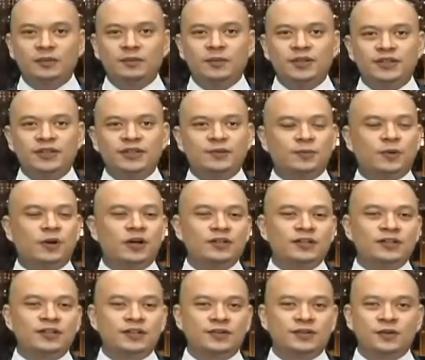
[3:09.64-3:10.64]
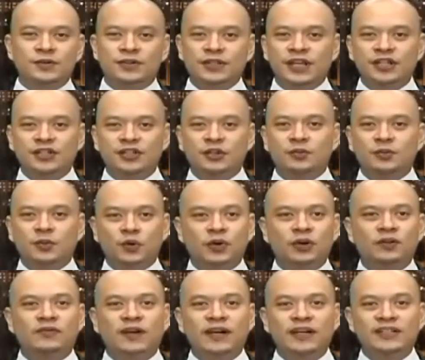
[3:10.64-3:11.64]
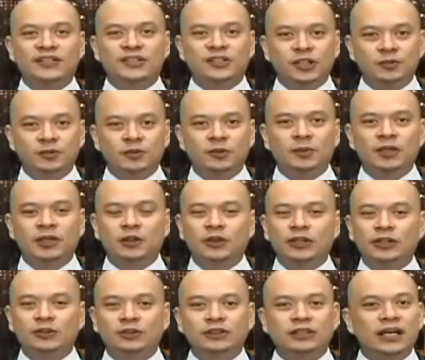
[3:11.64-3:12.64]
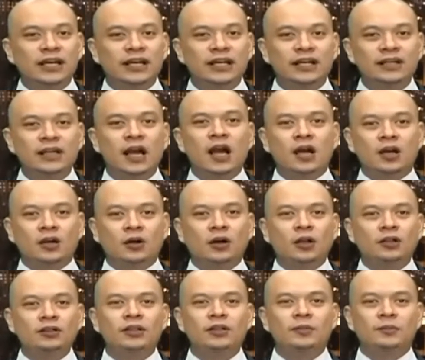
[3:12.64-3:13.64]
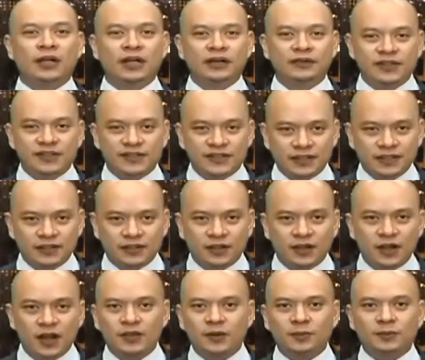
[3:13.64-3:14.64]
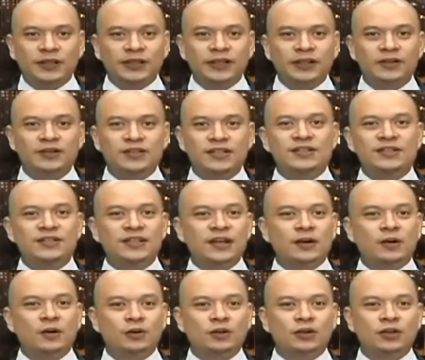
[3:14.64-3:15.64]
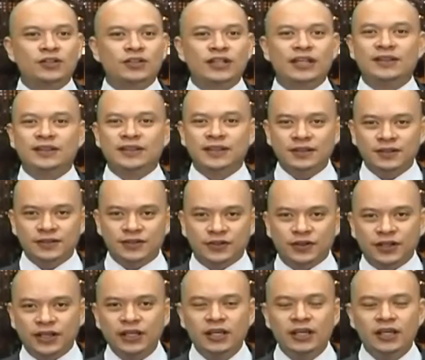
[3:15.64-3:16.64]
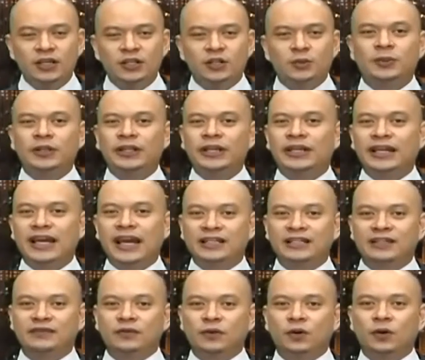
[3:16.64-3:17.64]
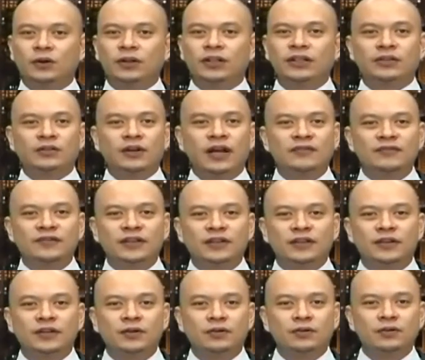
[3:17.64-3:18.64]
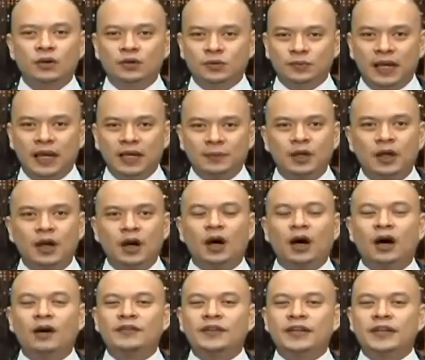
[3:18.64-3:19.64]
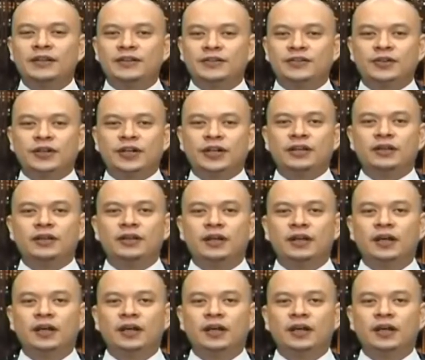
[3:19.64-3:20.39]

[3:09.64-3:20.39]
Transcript: and Business Process Association Board Vice Chairman Manolito Tayag called on the private sector, the players and stakeholders in the industry, to play an active role in crafting the new roadmap of the industry.